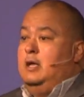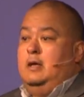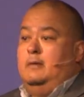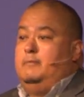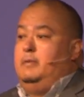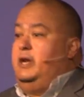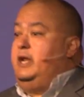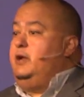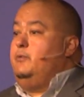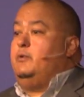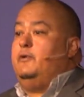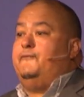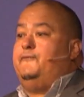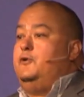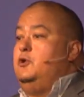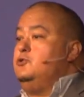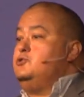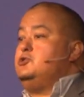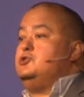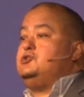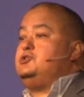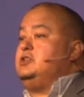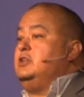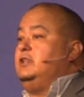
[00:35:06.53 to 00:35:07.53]
but He
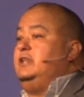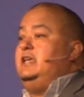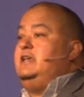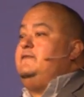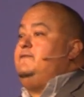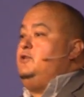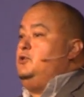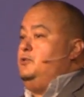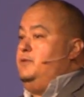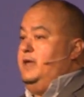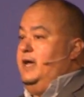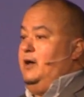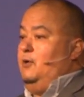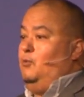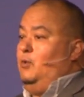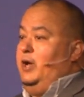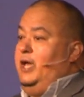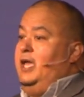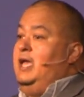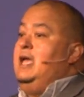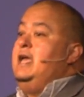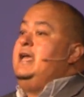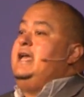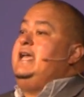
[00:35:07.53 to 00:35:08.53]
refuses to leave you that
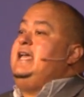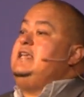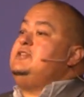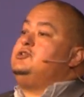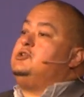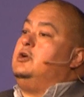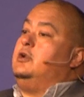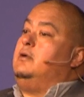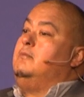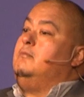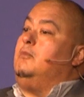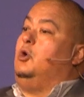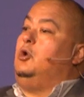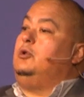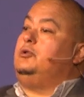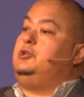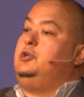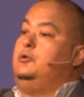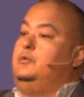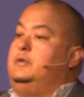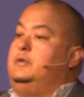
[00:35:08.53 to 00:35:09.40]
way. He's going to mold you